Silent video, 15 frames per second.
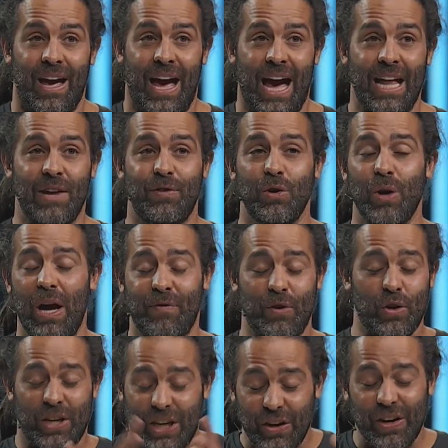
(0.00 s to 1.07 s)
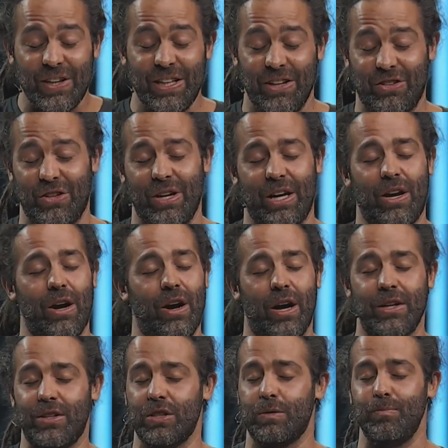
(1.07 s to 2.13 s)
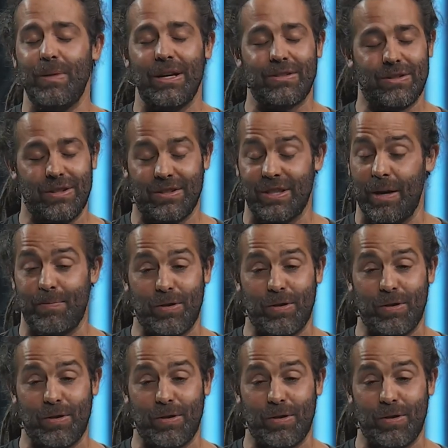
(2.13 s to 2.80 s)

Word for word: And if you're, if you're hearing this, you're like, oh, I just messed this up.